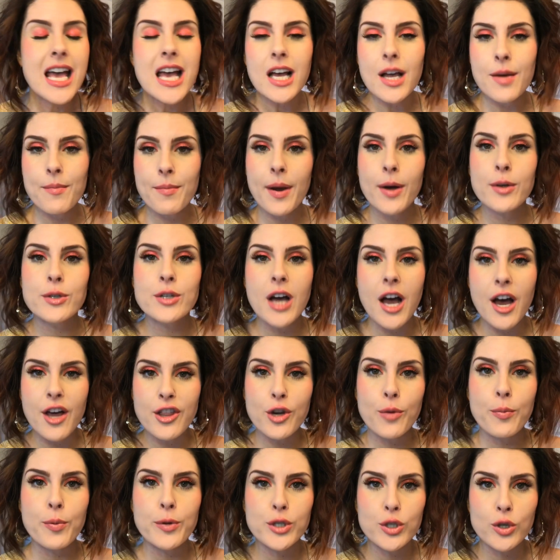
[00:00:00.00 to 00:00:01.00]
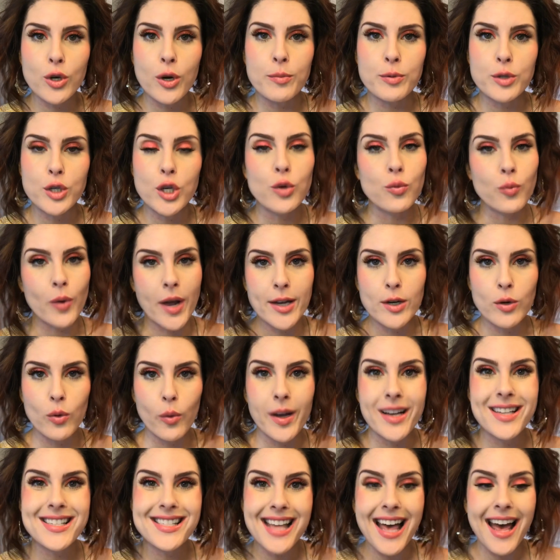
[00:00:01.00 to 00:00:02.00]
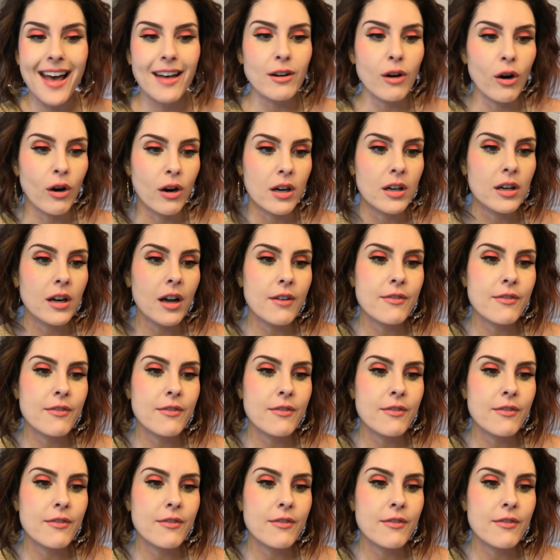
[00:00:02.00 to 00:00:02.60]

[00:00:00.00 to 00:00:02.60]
compared to other prescription retinoids that are